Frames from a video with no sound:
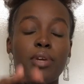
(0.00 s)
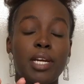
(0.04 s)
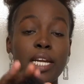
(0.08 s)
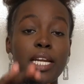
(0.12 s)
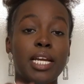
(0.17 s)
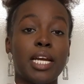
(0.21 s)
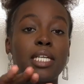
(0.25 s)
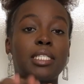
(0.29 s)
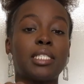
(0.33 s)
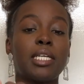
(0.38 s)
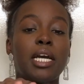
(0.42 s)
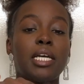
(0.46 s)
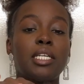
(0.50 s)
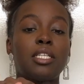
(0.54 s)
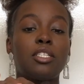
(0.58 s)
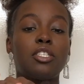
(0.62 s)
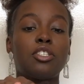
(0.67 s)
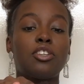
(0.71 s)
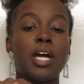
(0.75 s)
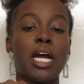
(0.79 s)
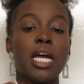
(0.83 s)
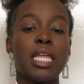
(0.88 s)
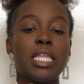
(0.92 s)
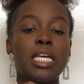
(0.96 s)
excited to
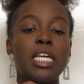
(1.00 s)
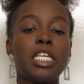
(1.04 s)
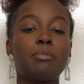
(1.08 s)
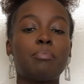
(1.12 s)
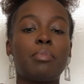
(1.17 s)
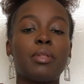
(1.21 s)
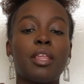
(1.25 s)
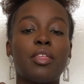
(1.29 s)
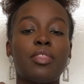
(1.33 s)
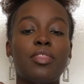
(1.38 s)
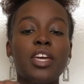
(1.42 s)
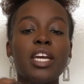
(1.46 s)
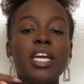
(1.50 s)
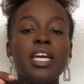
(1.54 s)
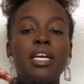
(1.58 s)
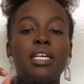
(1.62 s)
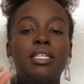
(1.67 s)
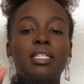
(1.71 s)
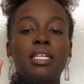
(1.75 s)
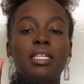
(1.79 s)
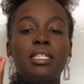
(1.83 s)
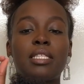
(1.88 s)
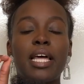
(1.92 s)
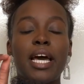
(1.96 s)
try these. But the thing
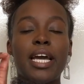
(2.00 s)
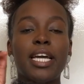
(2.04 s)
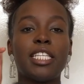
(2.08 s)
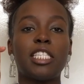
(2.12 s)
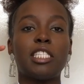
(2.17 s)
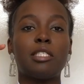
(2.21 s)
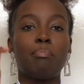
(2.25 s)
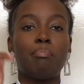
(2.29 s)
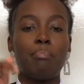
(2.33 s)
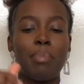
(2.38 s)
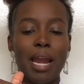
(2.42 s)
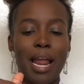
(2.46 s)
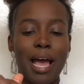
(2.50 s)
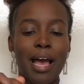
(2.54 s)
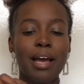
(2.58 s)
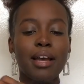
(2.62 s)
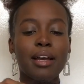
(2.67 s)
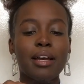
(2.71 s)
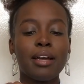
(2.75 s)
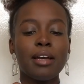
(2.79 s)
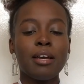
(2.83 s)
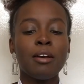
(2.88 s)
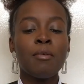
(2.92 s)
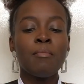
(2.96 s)
is that it's
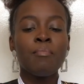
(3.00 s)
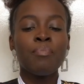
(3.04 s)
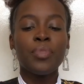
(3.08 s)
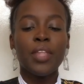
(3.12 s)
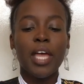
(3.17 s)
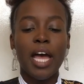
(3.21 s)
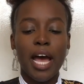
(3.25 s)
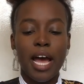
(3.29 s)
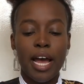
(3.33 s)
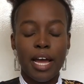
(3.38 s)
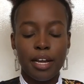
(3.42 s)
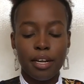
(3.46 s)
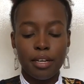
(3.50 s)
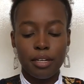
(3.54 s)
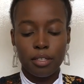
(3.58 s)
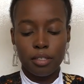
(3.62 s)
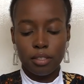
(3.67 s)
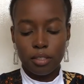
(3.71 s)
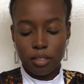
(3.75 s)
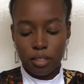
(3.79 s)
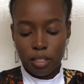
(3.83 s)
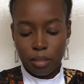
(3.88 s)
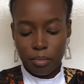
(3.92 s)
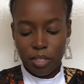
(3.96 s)
black, and
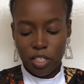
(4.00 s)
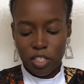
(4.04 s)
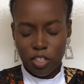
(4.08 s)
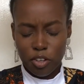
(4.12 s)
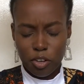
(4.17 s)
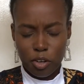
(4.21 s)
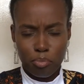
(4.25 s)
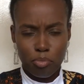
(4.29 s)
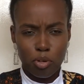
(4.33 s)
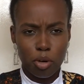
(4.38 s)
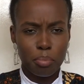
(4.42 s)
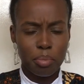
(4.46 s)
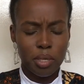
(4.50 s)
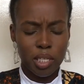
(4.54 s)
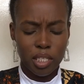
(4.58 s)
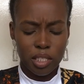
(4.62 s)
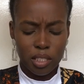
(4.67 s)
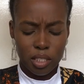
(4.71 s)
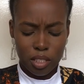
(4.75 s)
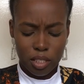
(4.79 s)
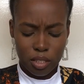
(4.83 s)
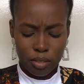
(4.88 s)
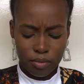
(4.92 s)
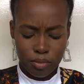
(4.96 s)
let me show it properly
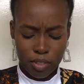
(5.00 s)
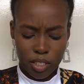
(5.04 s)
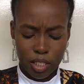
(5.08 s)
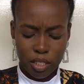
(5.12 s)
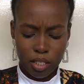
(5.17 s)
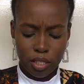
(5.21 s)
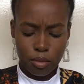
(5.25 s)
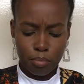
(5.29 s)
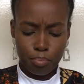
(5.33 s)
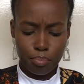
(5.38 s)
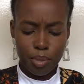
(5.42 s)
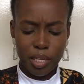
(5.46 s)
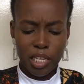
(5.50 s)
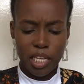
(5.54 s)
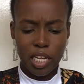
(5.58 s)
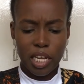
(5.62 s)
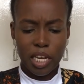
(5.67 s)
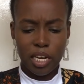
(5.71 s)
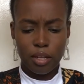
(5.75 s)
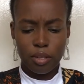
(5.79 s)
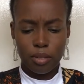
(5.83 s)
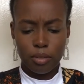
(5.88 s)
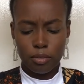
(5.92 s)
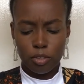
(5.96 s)
instead of like it peeking
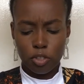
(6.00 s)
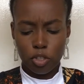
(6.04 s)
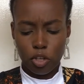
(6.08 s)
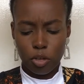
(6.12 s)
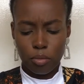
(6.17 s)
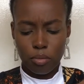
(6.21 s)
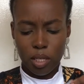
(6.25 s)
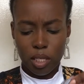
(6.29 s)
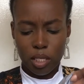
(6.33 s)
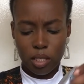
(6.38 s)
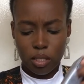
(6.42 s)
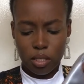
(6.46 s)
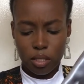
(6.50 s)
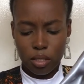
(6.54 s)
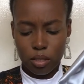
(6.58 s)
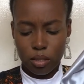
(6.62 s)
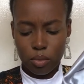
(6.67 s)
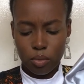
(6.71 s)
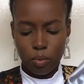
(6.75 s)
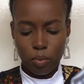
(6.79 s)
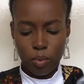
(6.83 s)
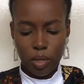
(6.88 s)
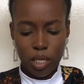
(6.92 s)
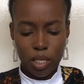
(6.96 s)
out the top. That's
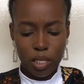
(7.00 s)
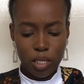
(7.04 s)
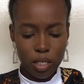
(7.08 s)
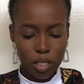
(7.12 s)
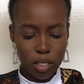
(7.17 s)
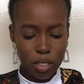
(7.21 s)
weird.